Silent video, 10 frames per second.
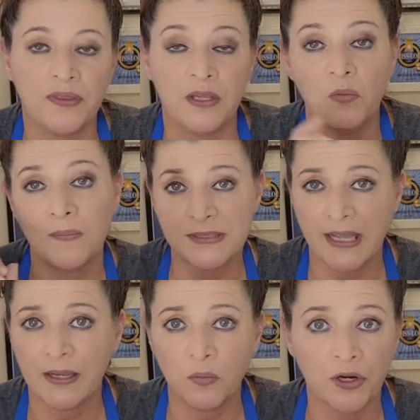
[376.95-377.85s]
the
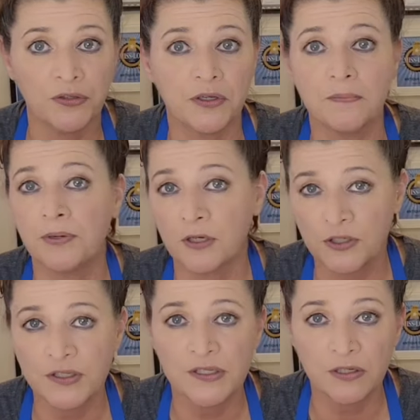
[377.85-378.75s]
website where you can
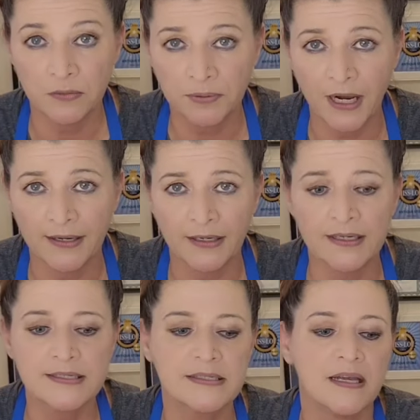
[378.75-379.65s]
purchase her
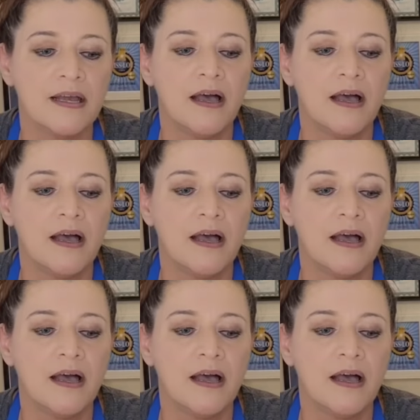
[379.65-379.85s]
products,